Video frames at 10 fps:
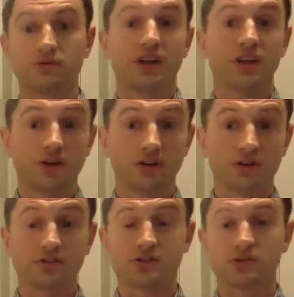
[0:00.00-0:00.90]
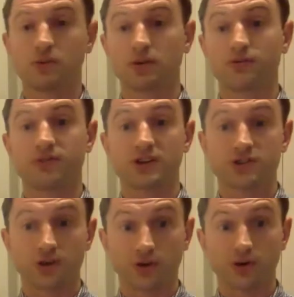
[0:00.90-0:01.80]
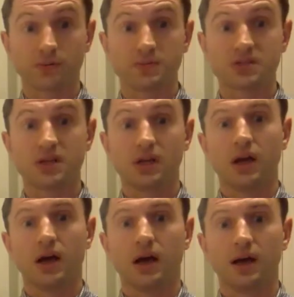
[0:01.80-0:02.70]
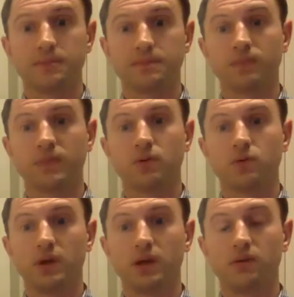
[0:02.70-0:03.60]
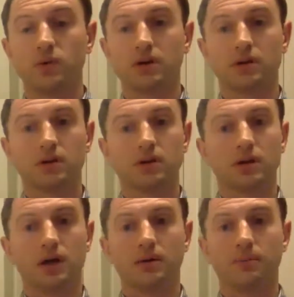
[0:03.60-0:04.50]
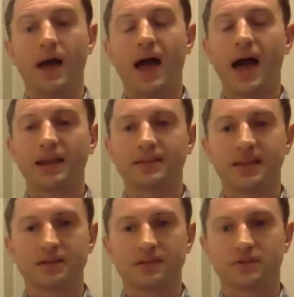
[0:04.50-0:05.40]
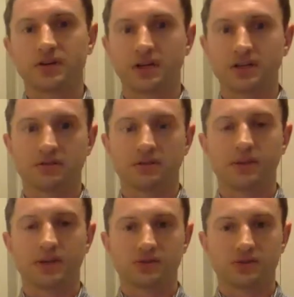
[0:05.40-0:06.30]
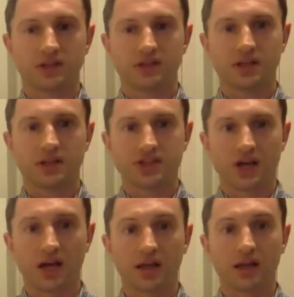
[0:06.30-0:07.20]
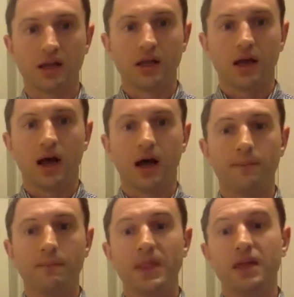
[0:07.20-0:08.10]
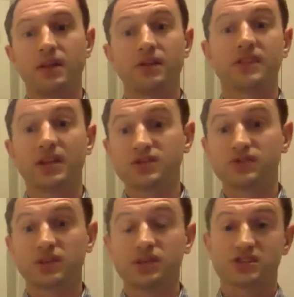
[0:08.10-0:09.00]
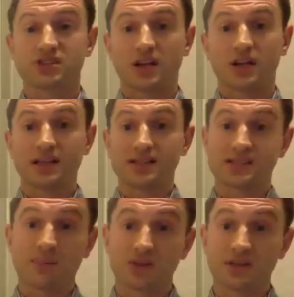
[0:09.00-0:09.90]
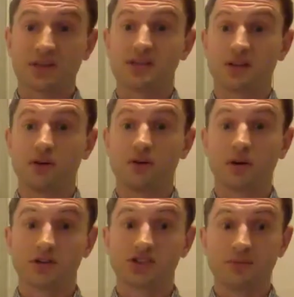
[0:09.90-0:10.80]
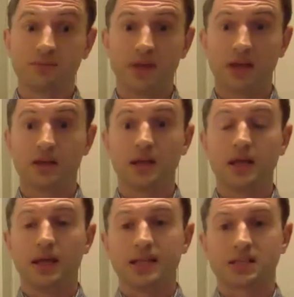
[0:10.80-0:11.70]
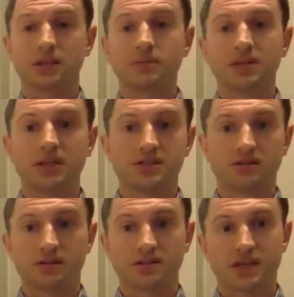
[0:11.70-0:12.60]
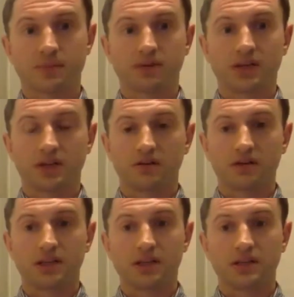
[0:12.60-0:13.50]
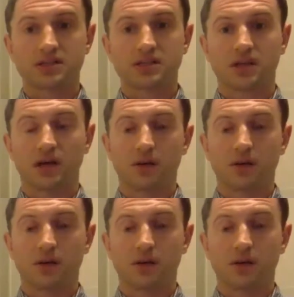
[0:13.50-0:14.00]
vinegars or fresh herbs, we will add at the end of cooking to really make sure that they shine. The other thing is really just trying to like separate things. On a sheet pan, it's a little bit easier to separate ingredients,